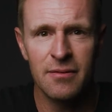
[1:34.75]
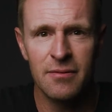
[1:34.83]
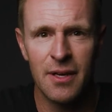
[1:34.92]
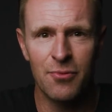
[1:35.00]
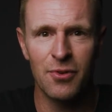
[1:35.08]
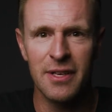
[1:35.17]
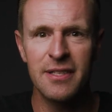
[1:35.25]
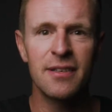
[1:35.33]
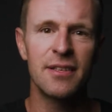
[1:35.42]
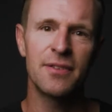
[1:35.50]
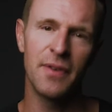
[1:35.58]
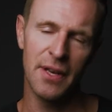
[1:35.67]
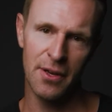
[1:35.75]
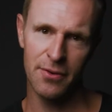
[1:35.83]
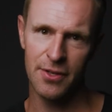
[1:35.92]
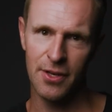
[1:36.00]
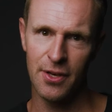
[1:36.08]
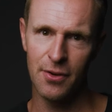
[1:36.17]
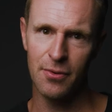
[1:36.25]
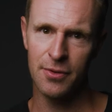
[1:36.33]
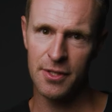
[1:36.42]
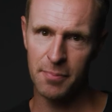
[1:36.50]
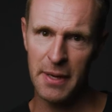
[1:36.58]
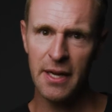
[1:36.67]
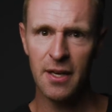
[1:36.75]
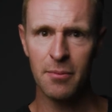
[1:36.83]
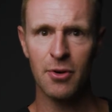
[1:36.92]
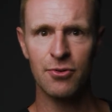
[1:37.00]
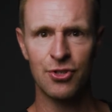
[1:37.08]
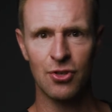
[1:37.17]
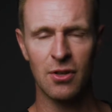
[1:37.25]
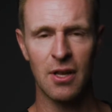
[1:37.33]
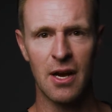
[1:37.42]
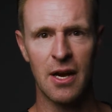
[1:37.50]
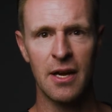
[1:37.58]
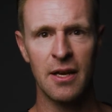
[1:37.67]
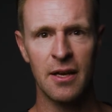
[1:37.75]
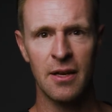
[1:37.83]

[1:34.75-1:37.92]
and releasing this video to you. Speaking about July,